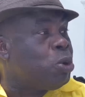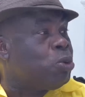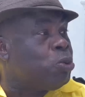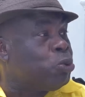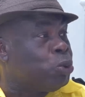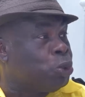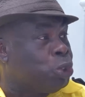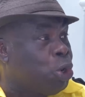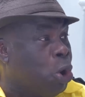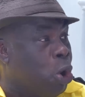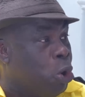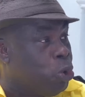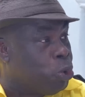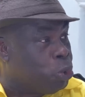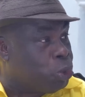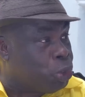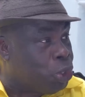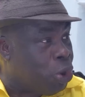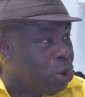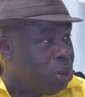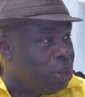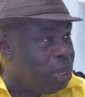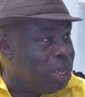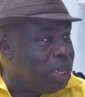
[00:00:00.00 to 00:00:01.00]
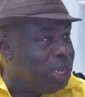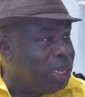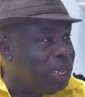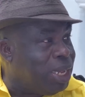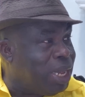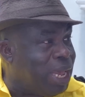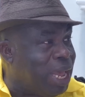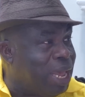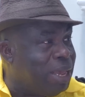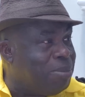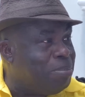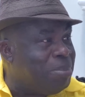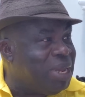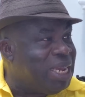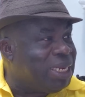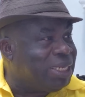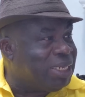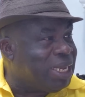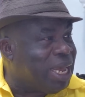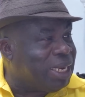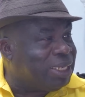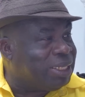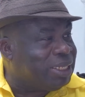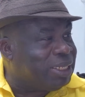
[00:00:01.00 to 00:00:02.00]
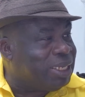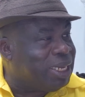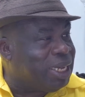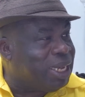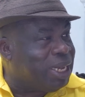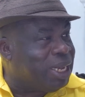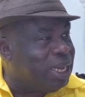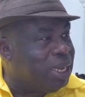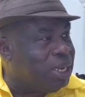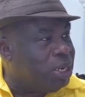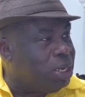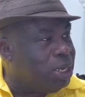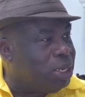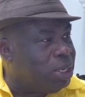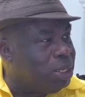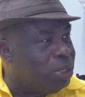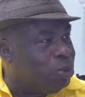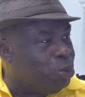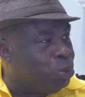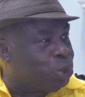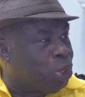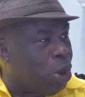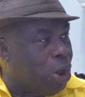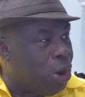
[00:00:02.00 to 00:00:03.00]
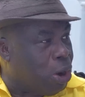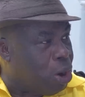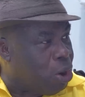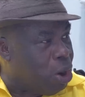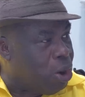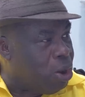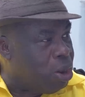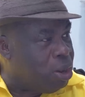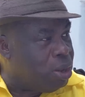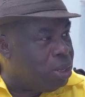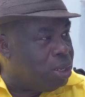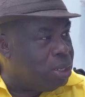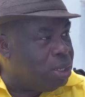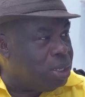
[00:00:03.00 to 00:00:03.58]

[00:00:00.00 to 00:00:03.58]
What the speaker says: one Odogodo I met at Otonko.